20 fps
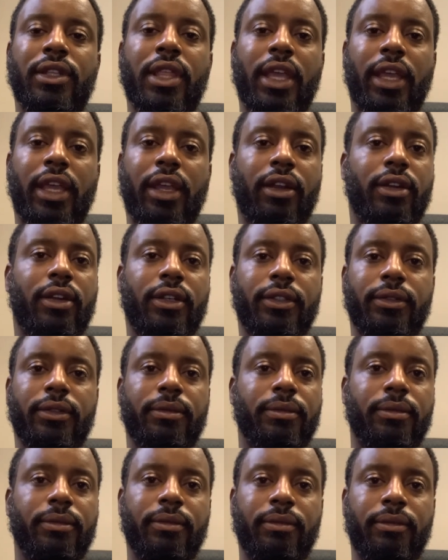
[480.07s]
the error,
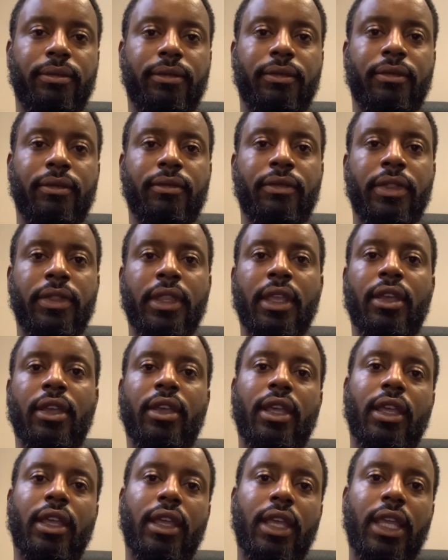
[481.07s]

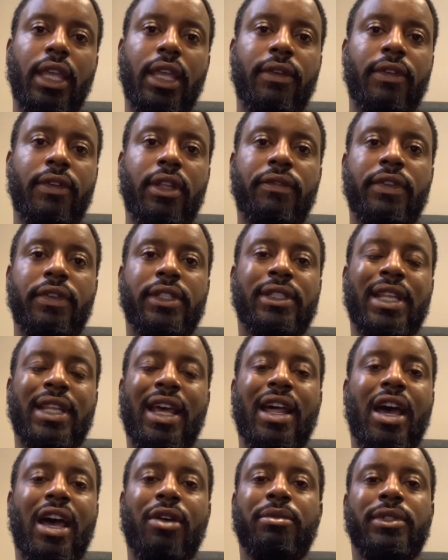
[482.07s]
even if it's
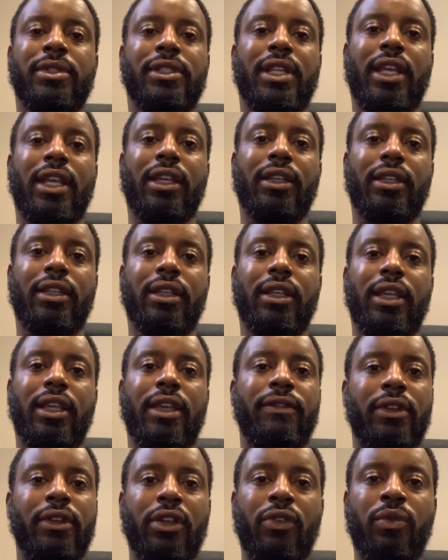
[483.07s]
not our mistake.
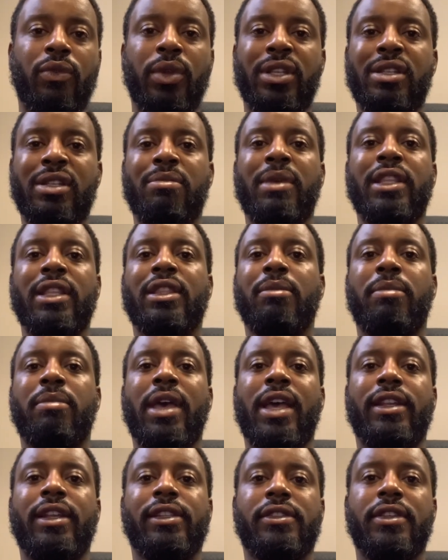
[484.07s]
Even though we didn't make the
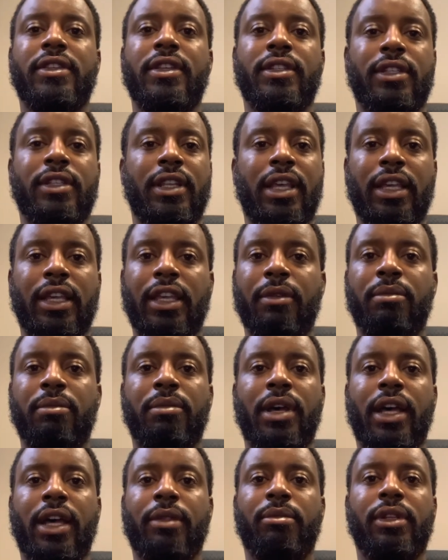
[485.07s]
bad decision, and keep in
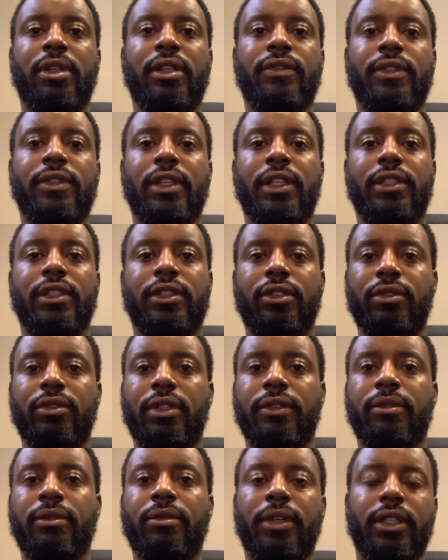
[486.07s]
mind, I believe it's two
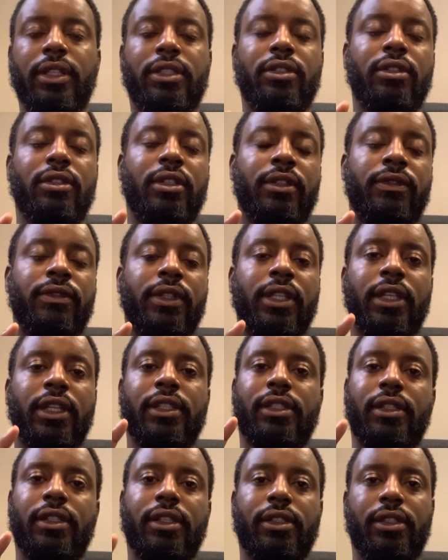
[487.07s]
different
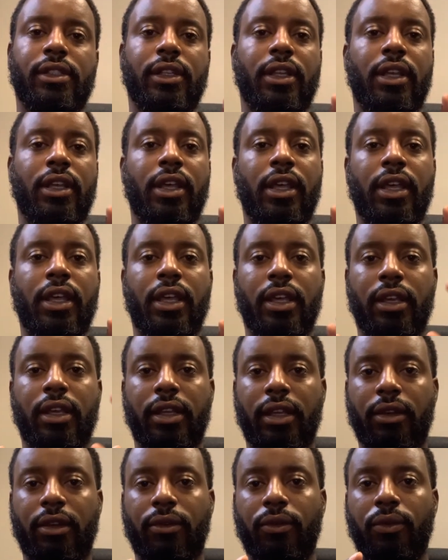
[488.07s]
things.
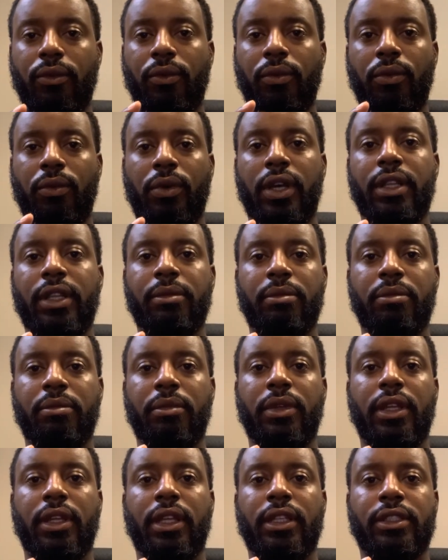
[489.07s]
One
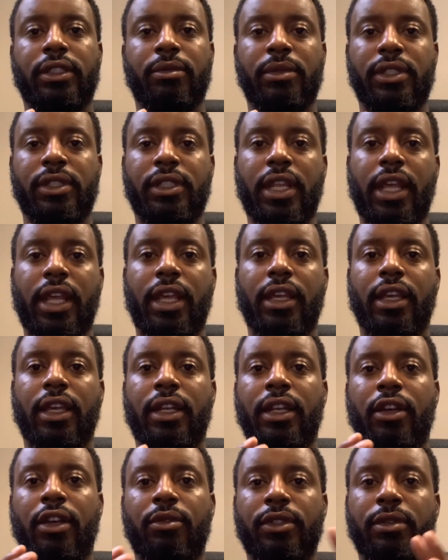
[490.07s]
is a mistake, and
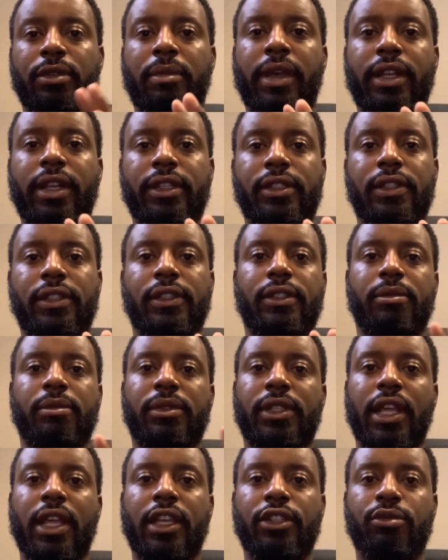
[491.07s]
another is a bad decision. A
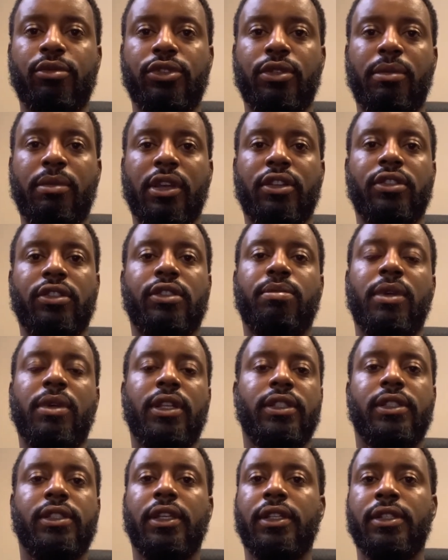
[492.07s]
mistake is what you make on a
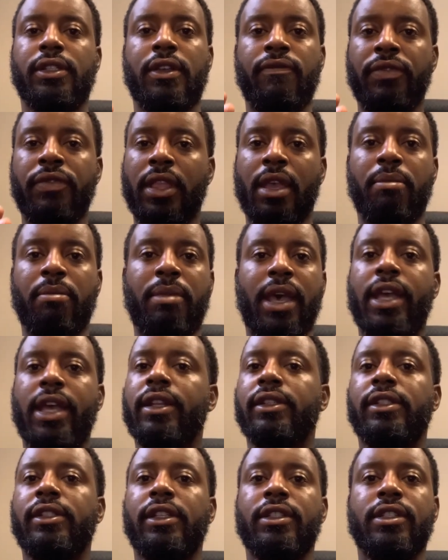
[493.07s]
spelling test. A bad
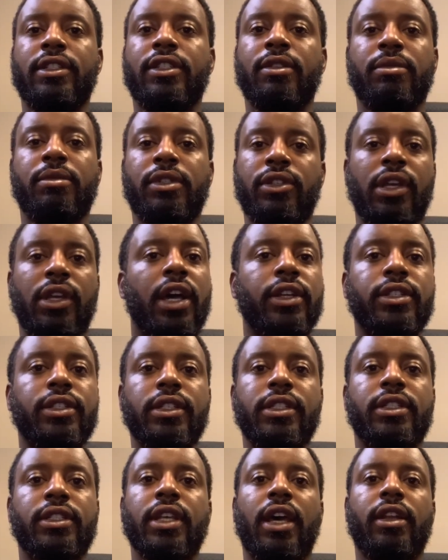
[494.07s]
decision is something you consciously
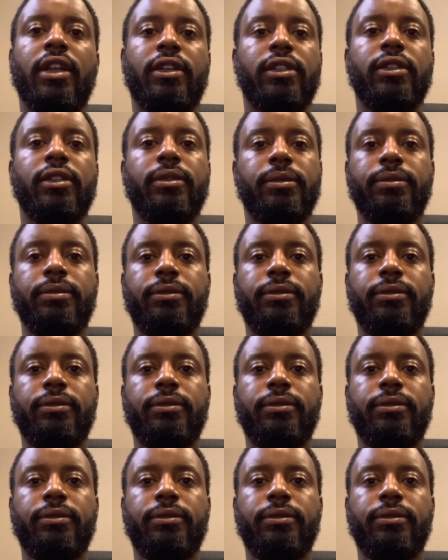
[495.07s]
decide to do.